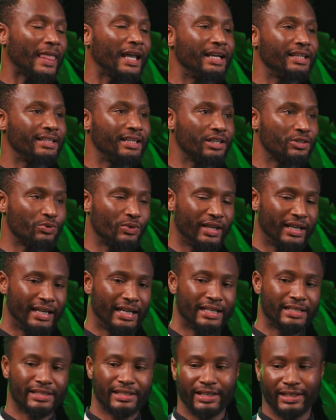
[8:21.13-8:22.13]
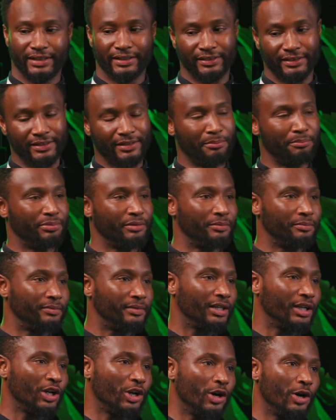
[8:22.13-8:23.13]
It takes one, gets it,
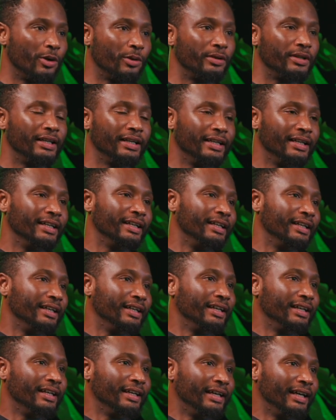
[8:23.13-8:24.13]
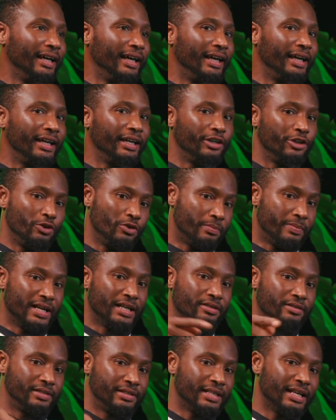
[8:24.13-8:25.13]
boom, goal. And you're
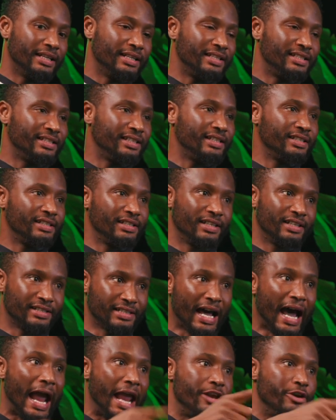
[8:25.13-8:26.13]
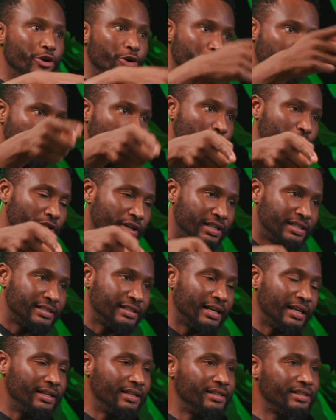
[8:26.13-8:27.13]
about to start the season because I know you were going to
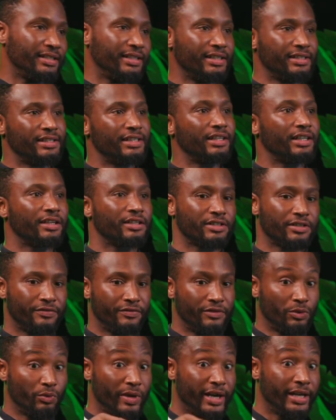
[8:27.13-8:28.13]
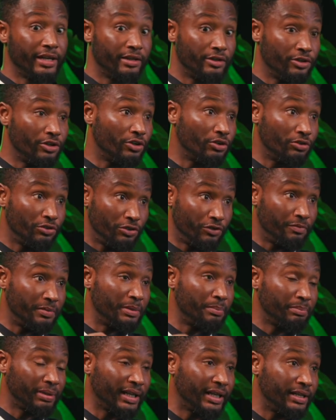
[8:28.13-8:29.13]
start the season because of the way that you've
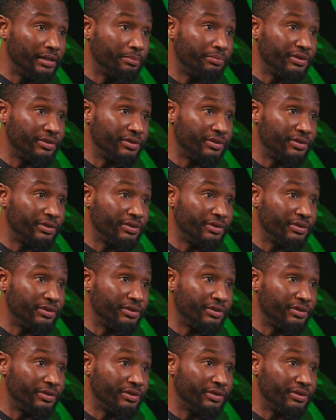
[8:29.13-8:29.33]
been playing the